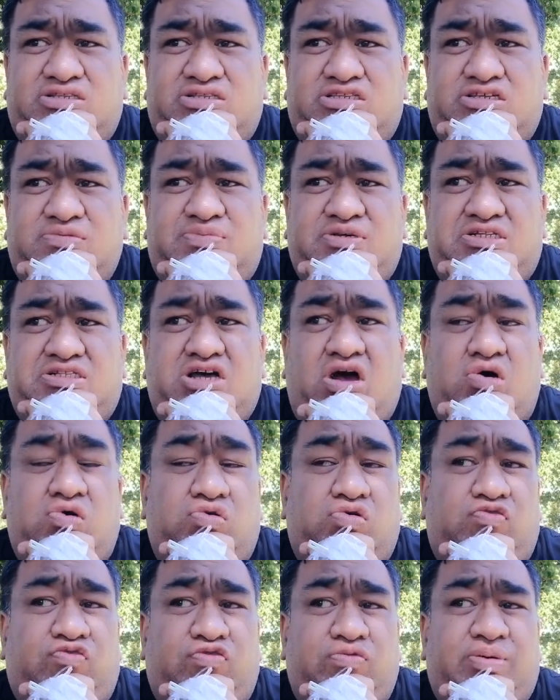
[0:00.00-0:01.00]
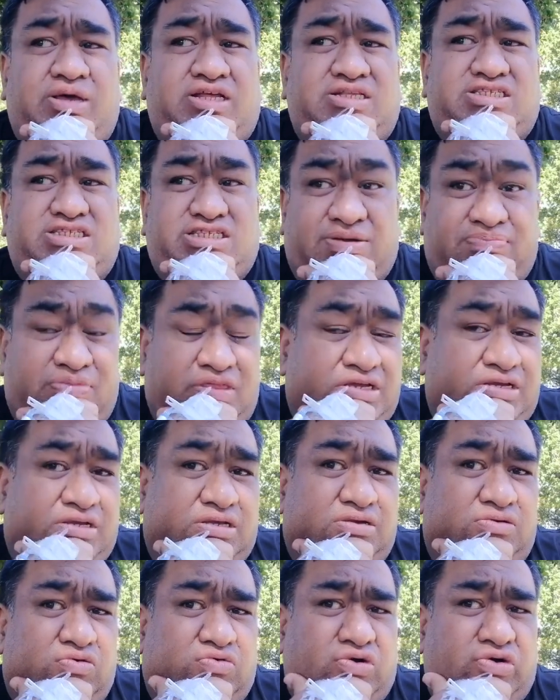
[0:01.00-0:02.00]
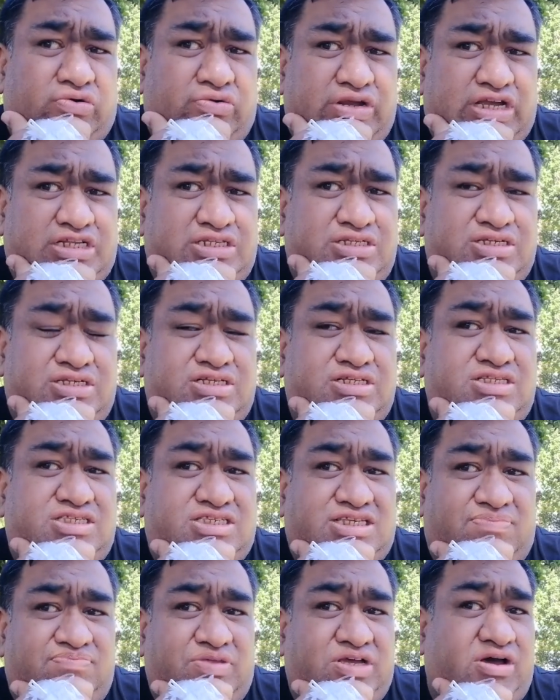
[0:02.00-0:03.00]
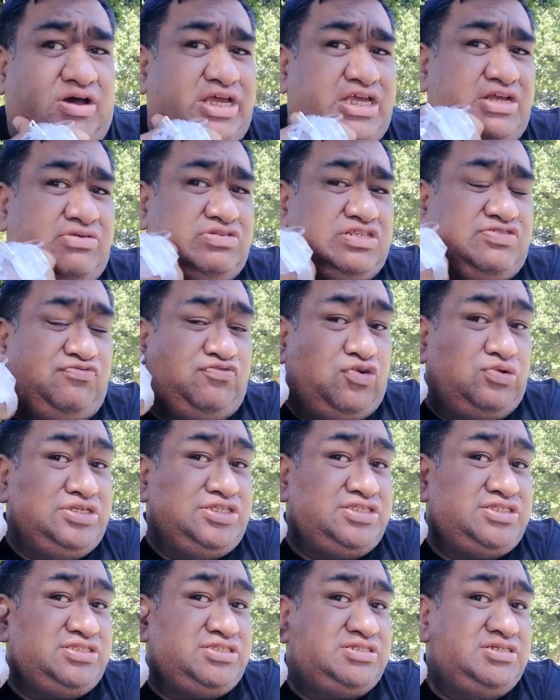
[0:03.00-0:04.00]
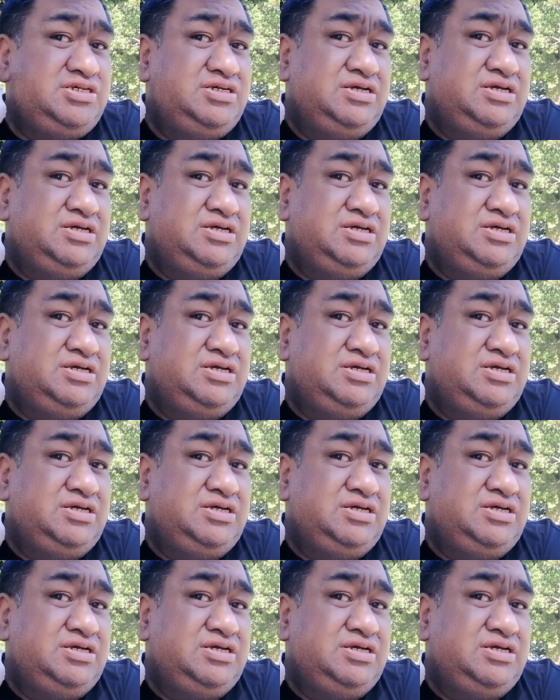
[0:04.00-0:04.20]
to be told off about something or corrected in something. I hear his voice.